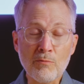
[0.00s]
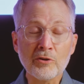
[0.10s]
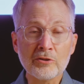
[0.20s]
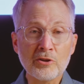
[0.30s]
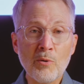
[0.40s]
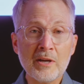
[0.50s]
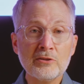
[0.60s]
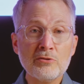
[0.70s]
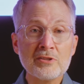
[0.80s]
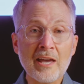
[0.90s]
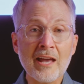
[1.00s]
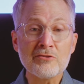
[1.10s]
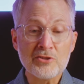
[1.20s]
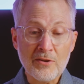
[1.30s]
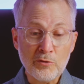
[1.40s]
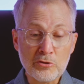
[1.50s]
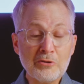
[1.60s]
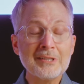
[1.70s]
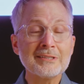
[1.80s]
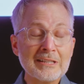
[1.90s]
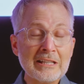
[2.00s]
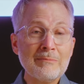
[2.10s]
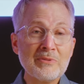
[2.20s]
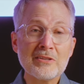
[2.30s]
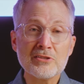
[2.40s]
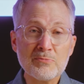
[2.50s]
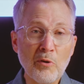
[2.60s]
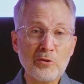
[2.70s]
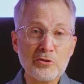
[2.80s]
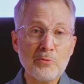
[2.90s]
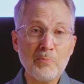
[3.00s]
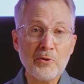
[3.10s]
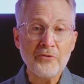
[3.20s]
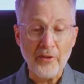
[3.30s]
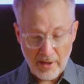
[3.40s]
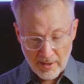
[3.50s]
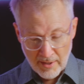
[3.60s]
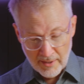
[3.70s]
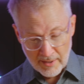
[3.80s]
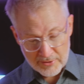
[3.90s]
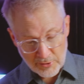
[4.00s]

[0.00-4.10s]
we're gonna go ahead and use a candle snuffer and you get to keep this as part of your birthday. And